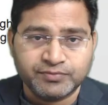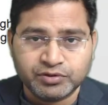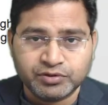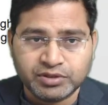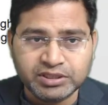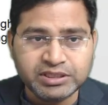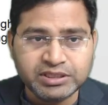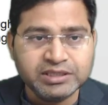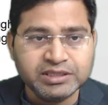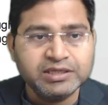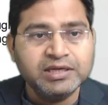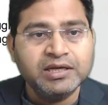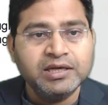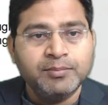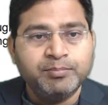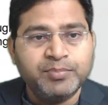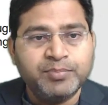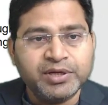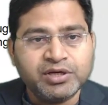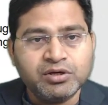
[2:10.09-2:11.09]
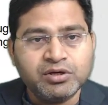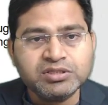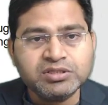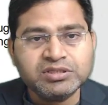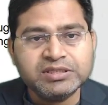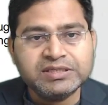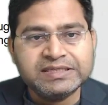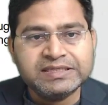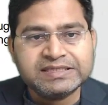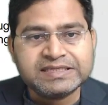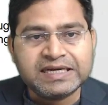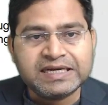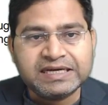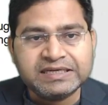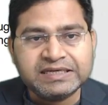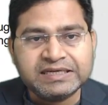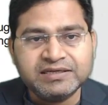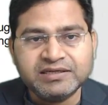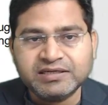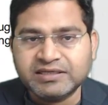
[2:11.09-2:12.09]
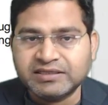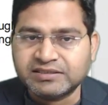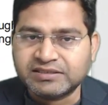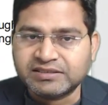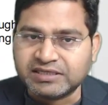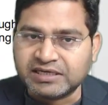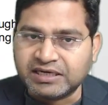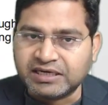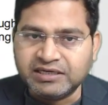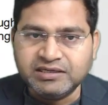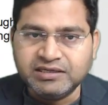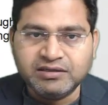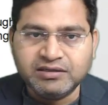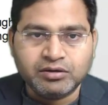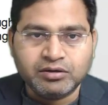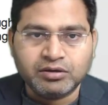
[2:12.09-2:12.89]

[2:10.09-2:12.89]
Okay, because the designer is tired.